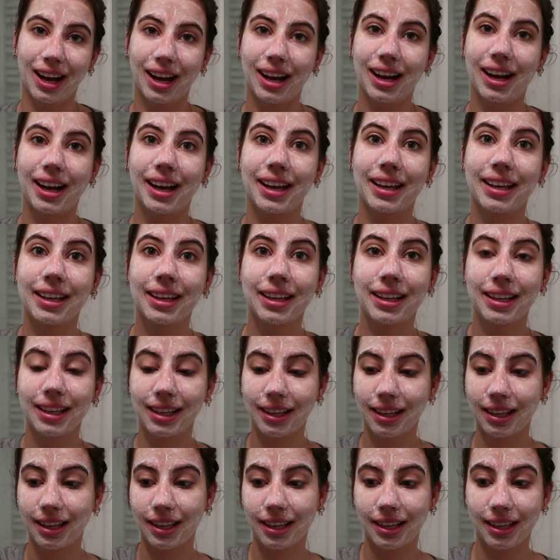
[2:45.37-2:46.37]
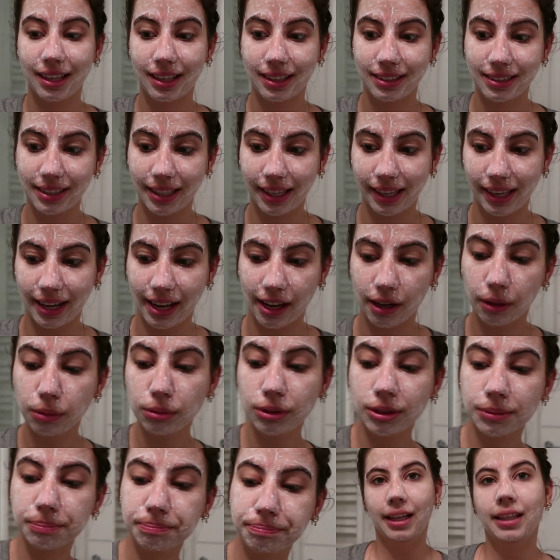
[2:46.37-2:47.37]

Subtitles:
I take it out.